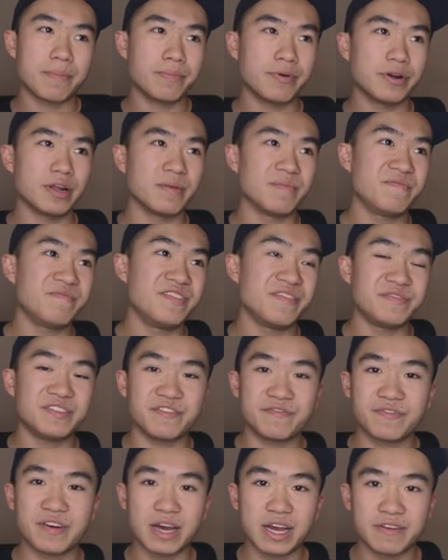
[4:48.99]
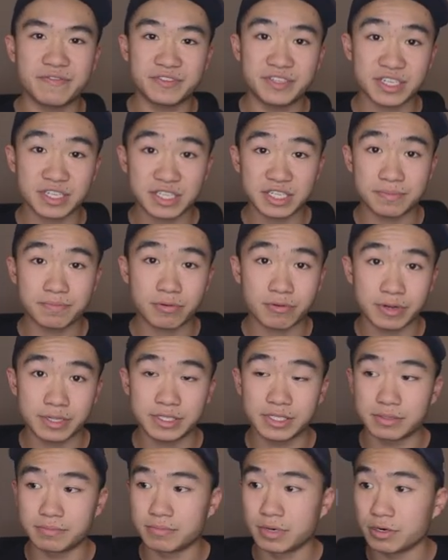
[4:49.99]
put up fifty-five, sixty
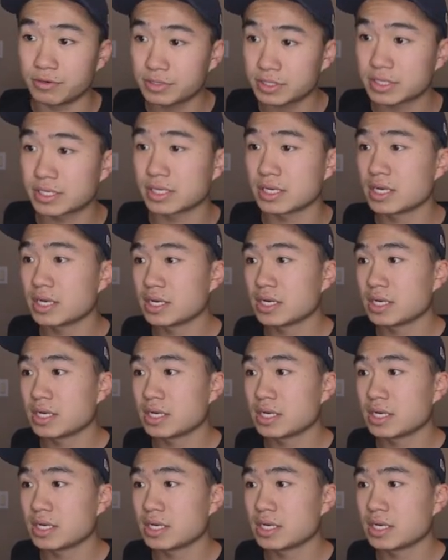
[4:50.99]
points at most.